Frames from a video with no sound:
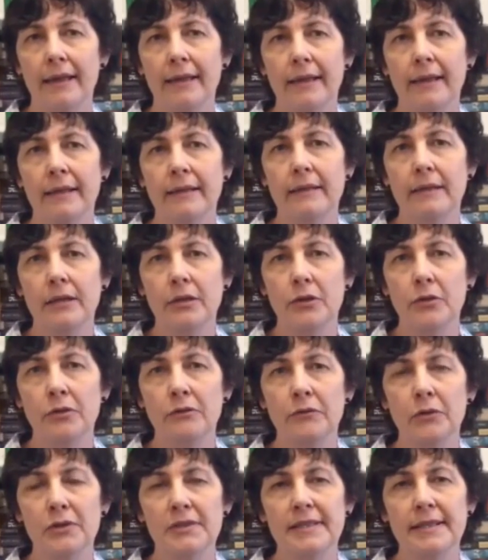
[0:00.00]
in the
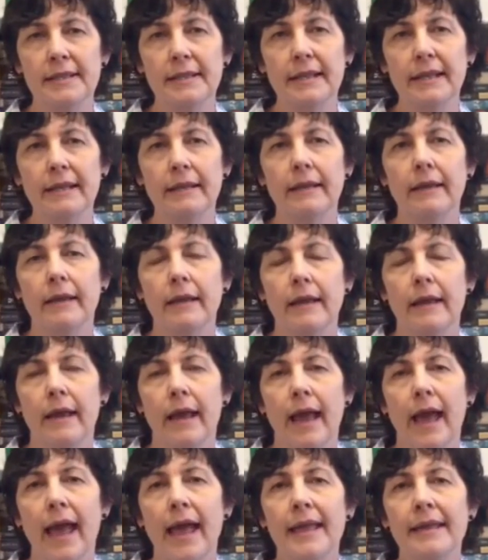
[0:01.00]
university.
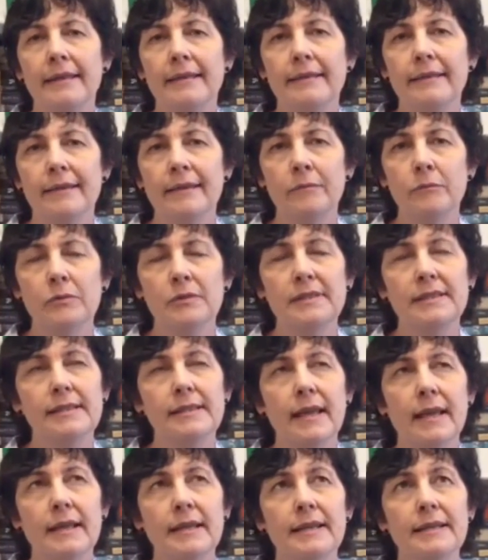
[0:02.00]
And it was
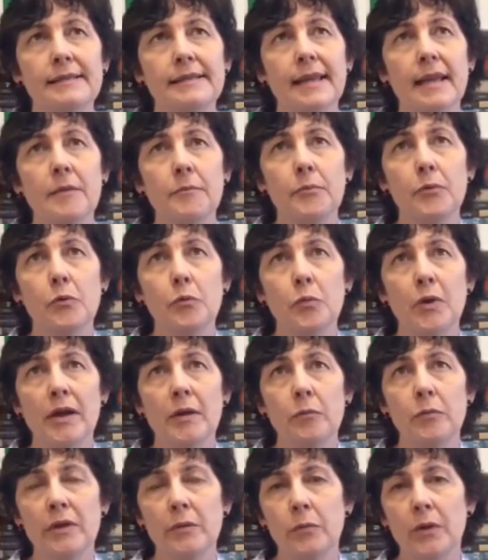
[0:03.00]
an example
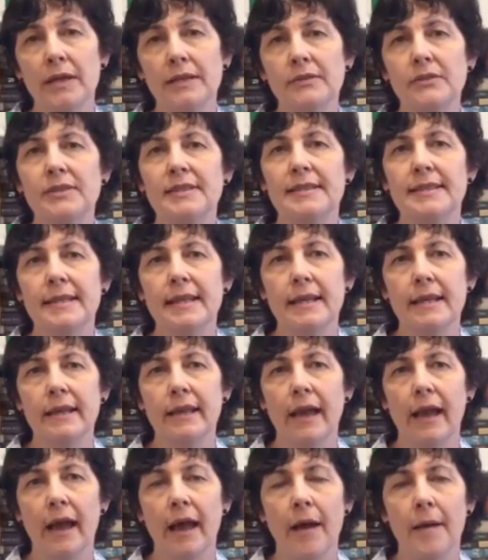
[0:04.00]
where we went to
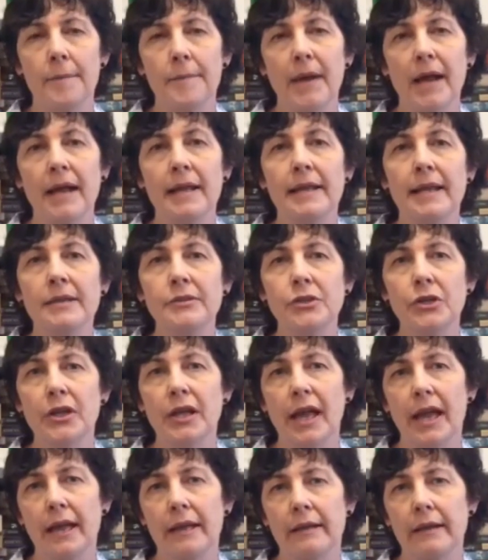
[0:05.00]
see an
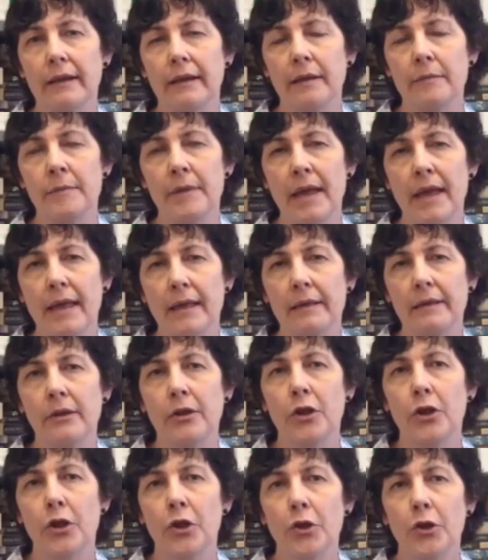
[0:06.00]
educator, a man
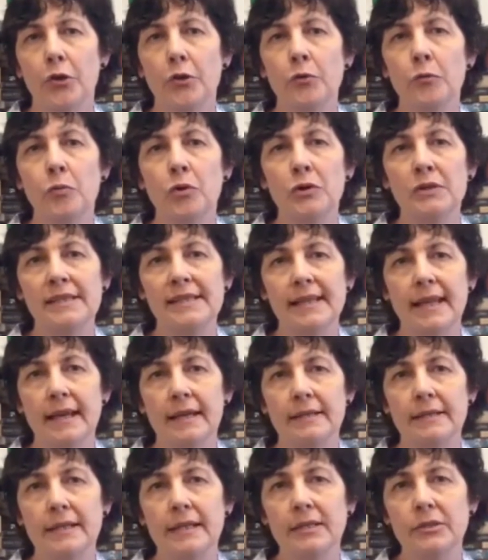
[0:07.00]
who was
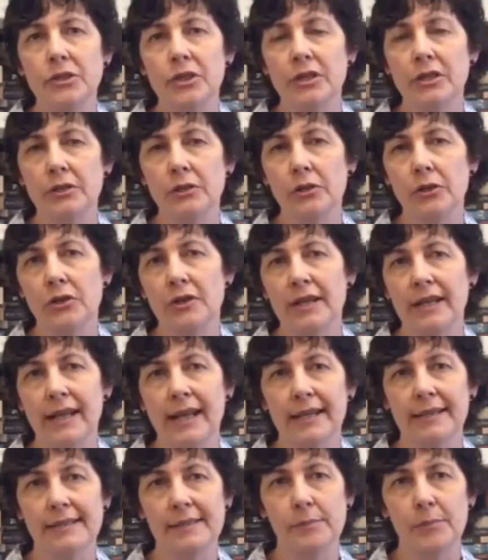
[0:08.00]
a teaching and learning
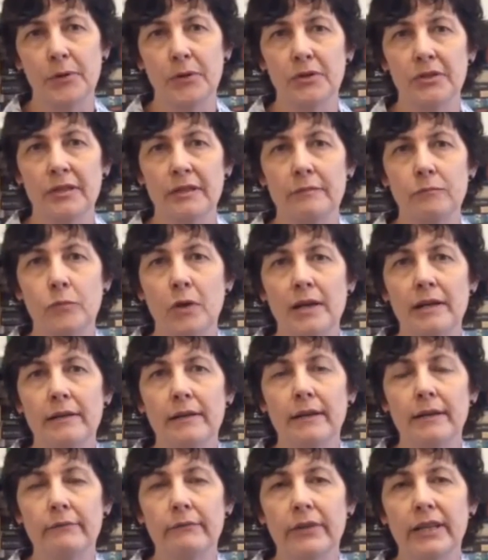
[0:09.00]
expert, and one
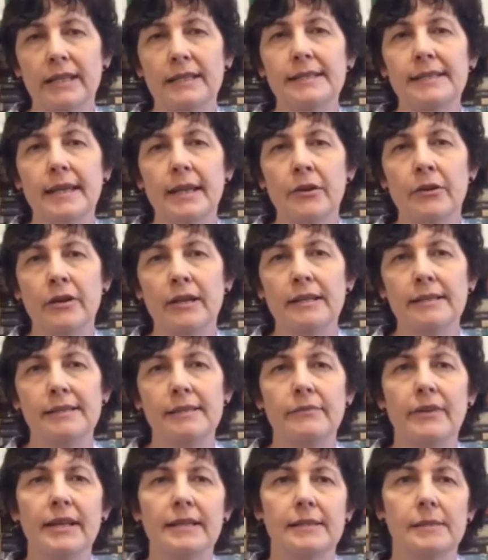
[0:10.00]
of his areas
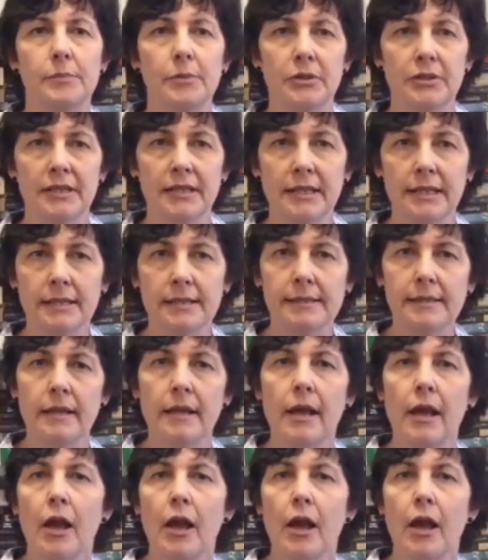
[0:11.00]
of expertise